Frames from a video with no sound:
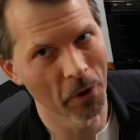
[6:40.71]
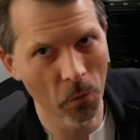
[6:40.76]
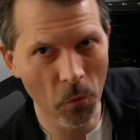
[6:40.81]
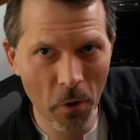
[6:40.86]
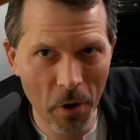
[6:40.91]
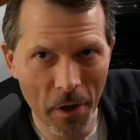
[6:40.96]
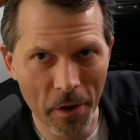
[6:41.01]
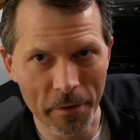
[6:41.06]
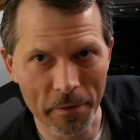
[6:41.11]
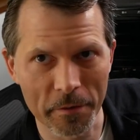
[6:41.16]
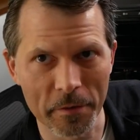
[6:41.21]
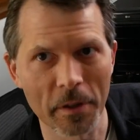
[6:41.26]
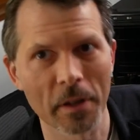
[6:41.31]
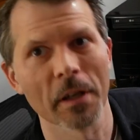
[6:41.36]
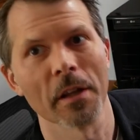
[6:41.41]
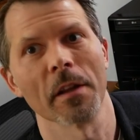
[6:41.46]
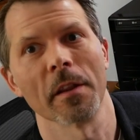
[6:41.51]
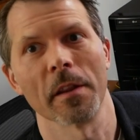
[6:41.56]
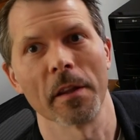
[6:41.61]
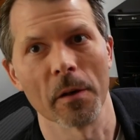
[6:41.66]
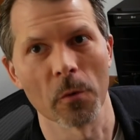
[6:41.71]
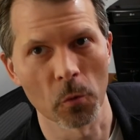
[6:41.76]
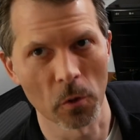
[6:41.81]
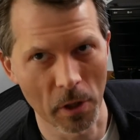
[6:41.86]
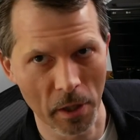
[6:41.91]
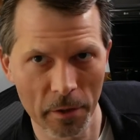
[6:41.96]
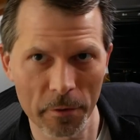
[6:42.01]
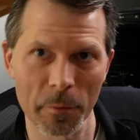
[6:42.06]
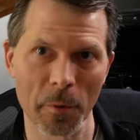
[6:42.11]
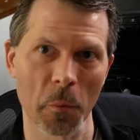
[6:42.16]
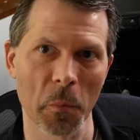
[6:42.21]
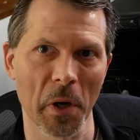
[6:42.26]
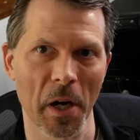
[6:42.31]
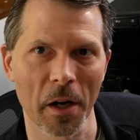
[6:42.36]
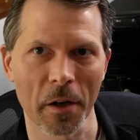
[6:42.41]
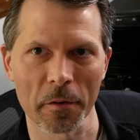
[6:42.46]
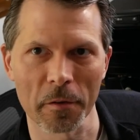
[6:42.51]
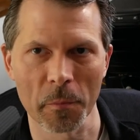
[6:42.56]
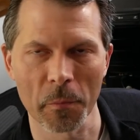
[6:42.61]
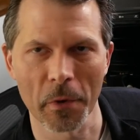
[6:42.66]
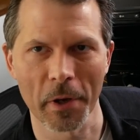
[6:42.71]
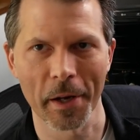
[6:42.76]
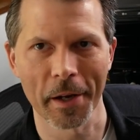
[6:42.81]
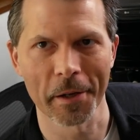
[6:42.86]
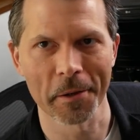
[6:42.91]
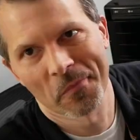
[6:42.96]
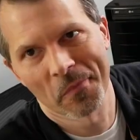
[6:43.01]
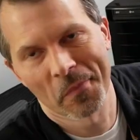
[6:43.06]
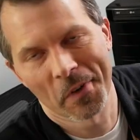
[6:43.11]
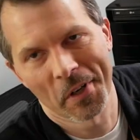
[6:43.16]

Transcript: it was the Rosewill power supply.